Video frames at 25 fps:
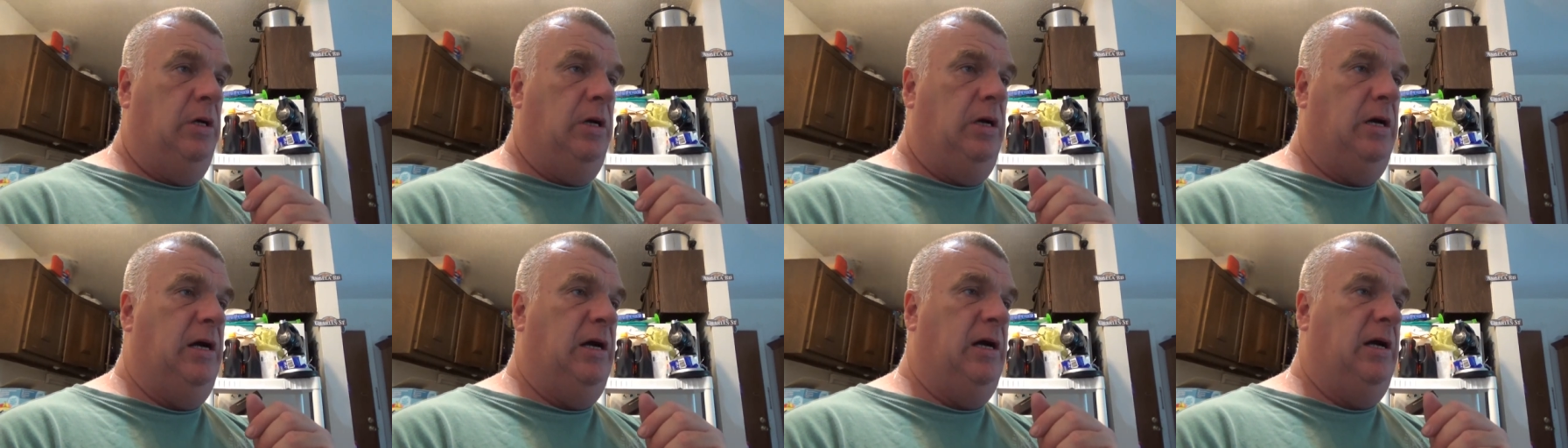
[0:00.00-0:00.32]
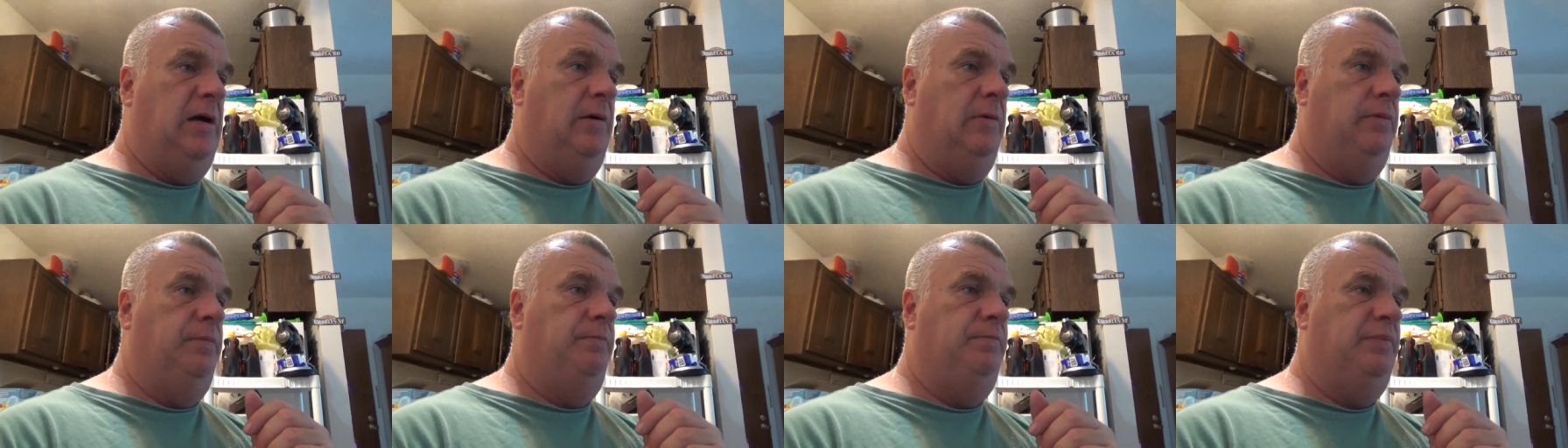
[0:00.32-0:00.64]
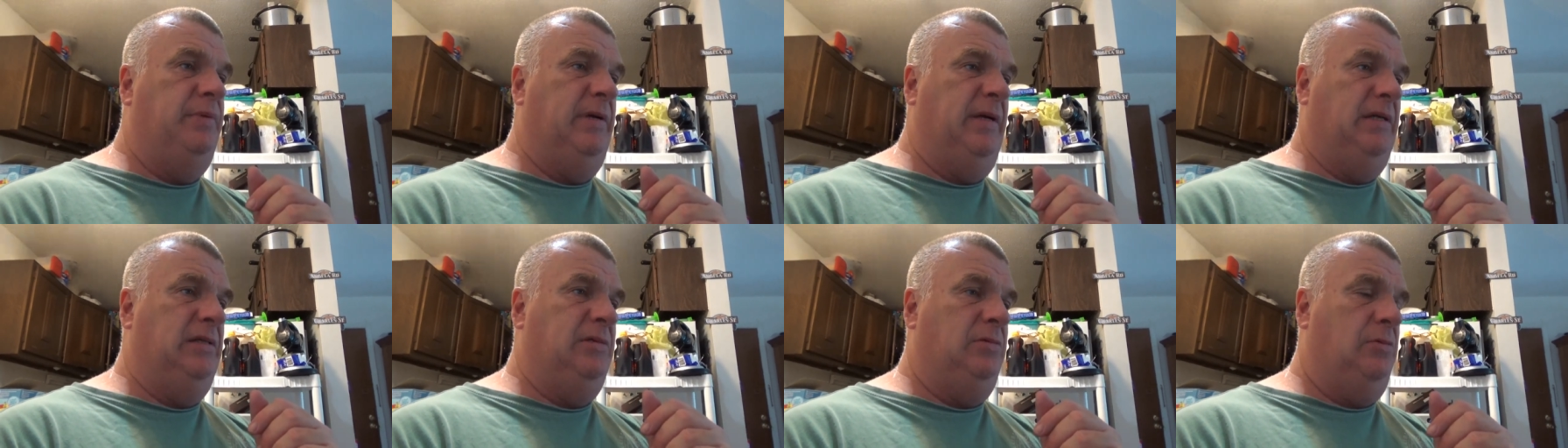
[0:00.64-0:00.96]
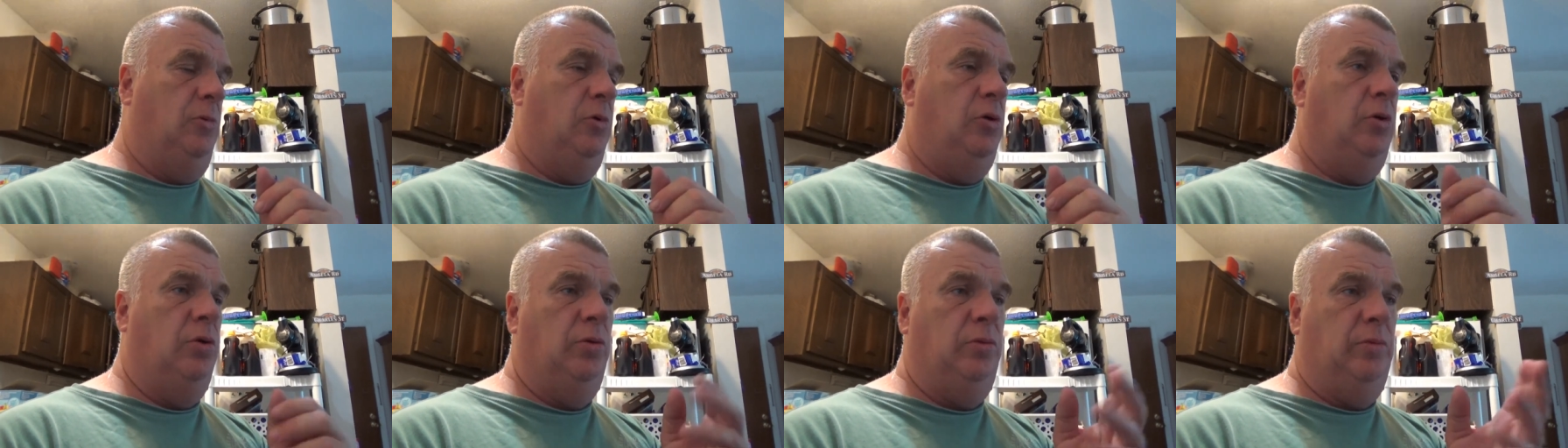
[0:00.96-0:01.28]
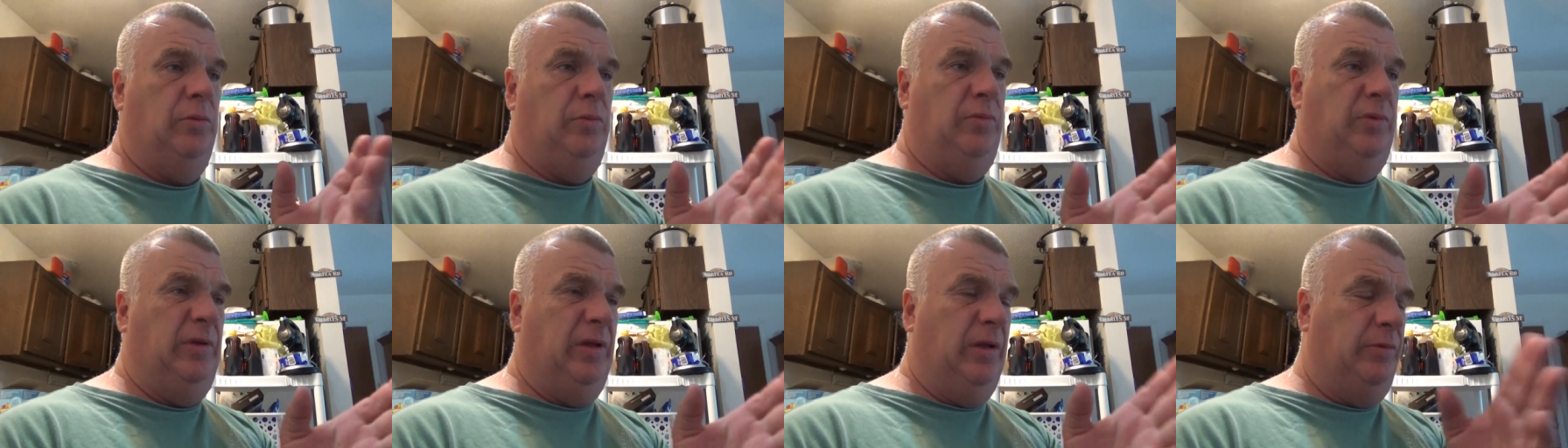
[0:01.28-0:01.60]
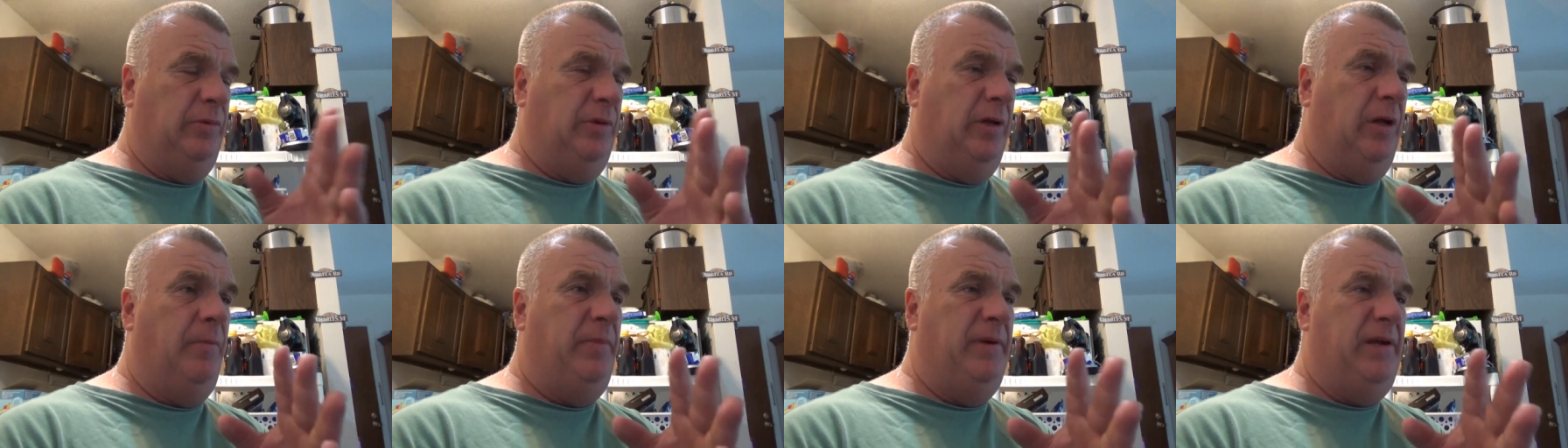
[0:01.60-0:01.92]
Uh, well,
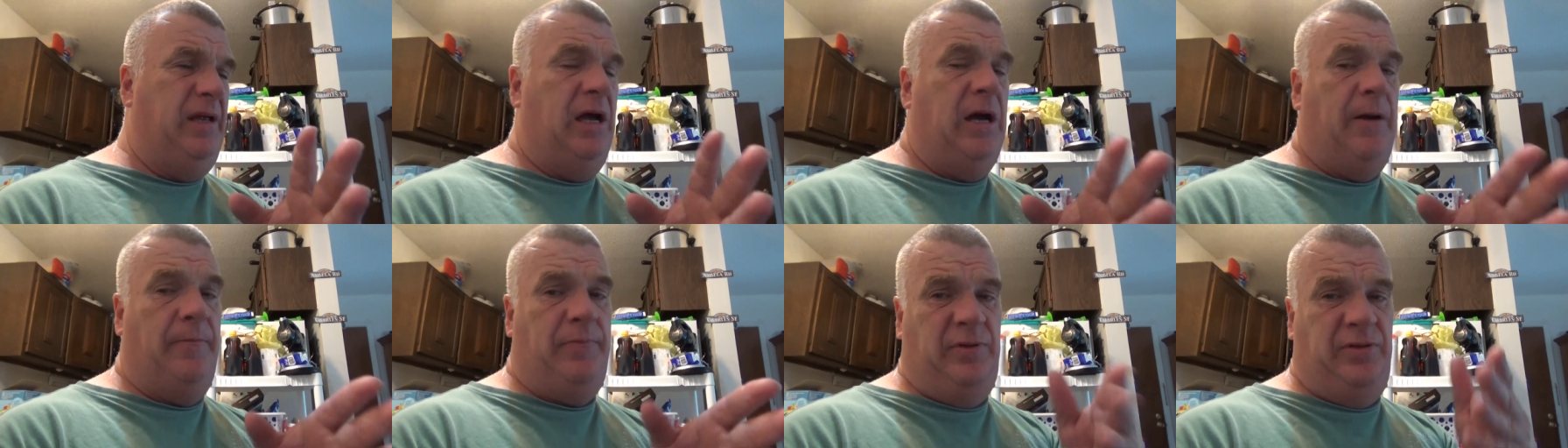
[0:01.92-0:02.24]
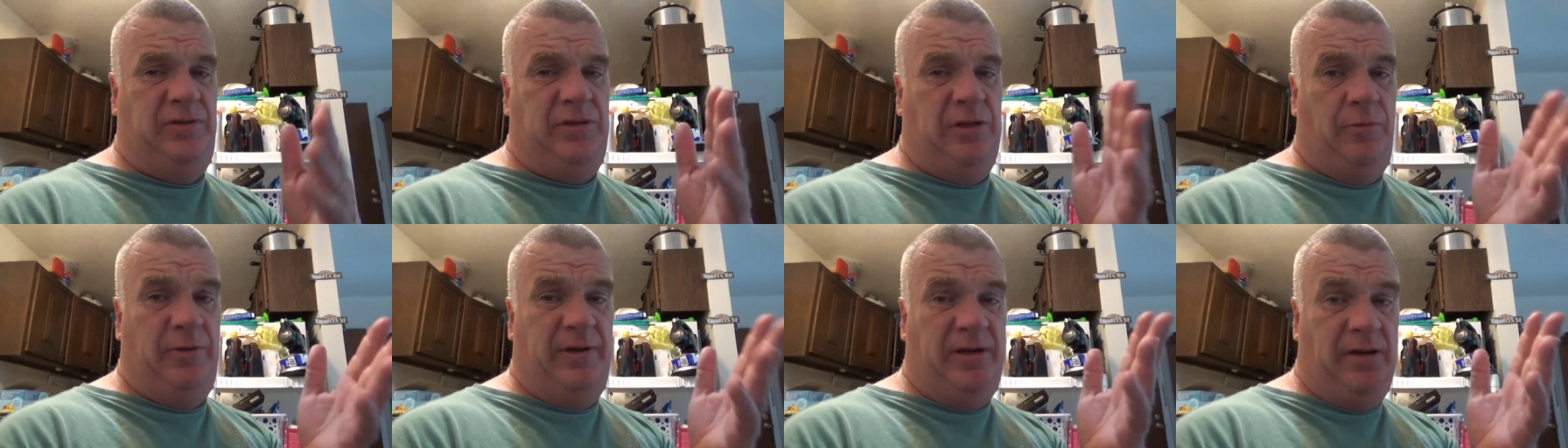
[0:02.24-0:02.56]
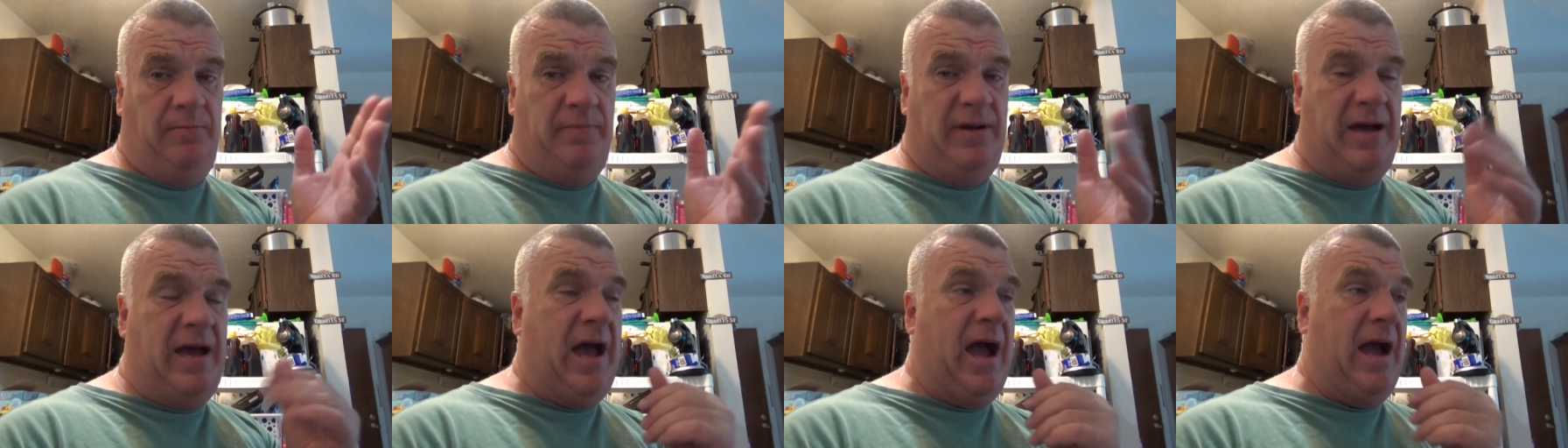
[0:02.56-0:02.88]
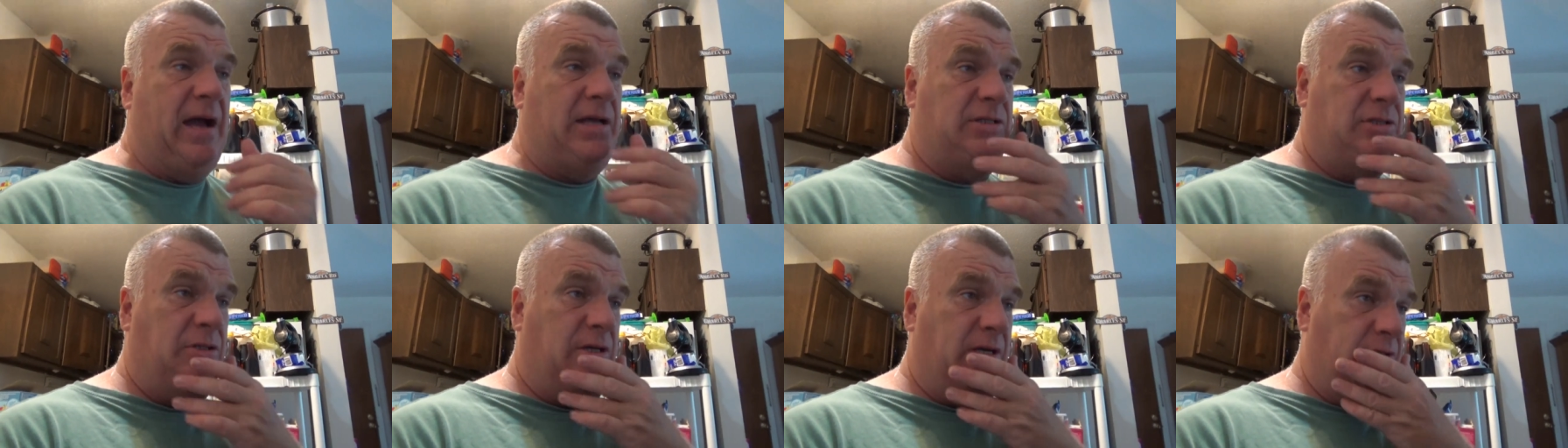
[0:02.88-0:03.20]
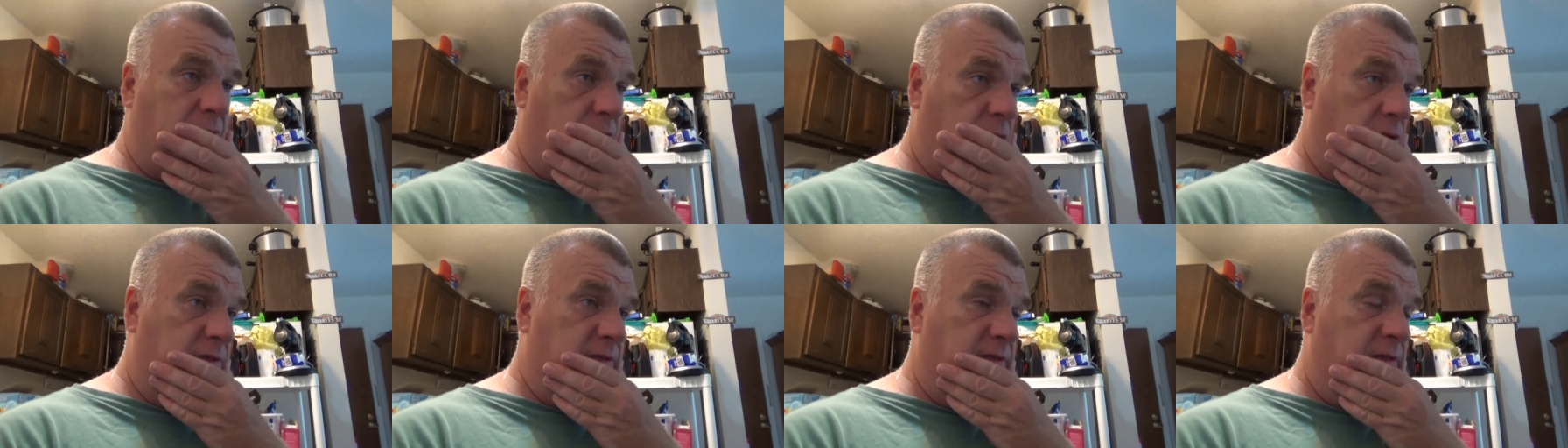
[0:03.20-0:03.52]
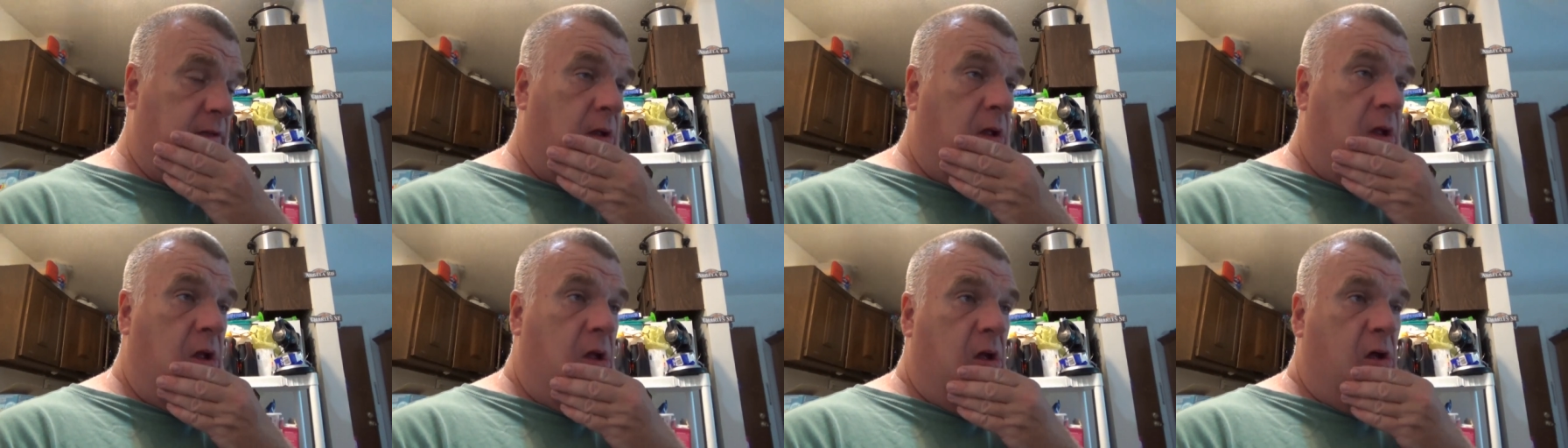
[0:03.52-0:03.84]
they'll be up until we come back, so I can look
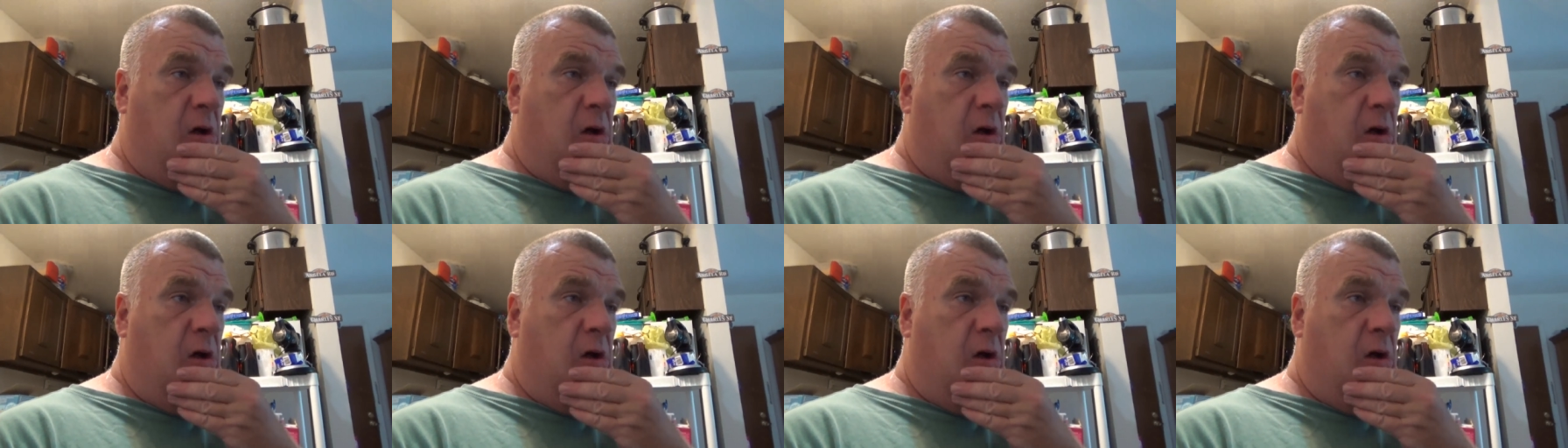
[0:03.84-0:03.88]
at,